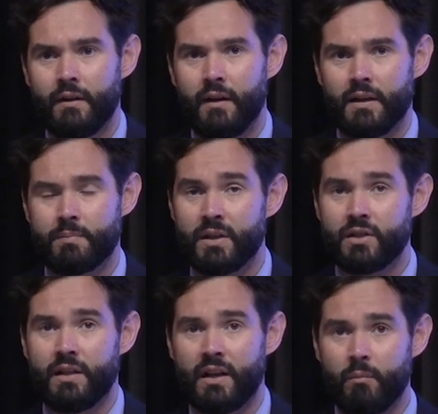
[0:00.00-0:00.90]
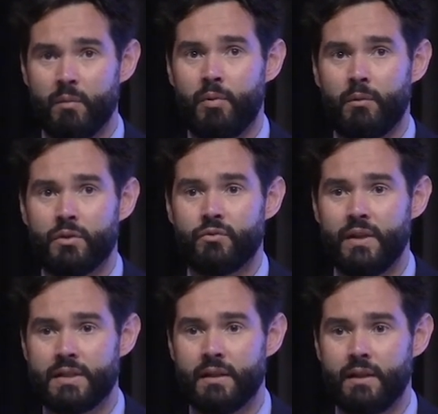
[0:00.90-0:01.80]
especially that have been published
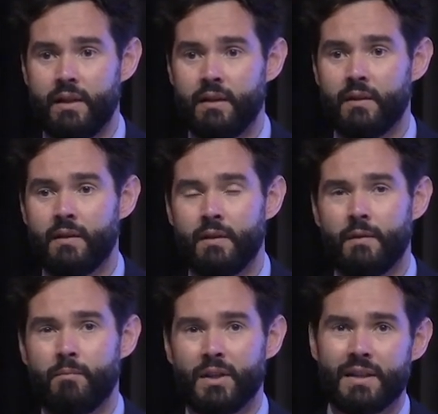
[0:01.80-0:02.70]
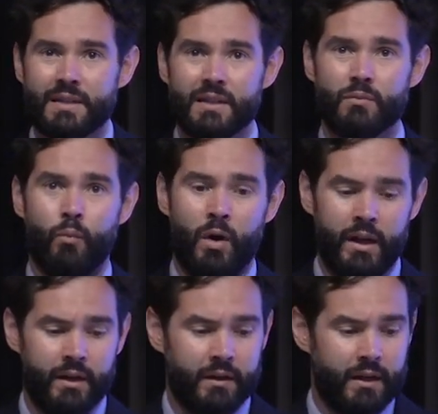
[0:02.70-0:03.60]
recently but this is
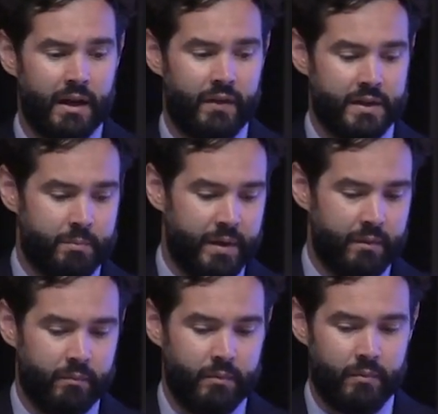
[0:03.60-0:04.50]
one uh, that's been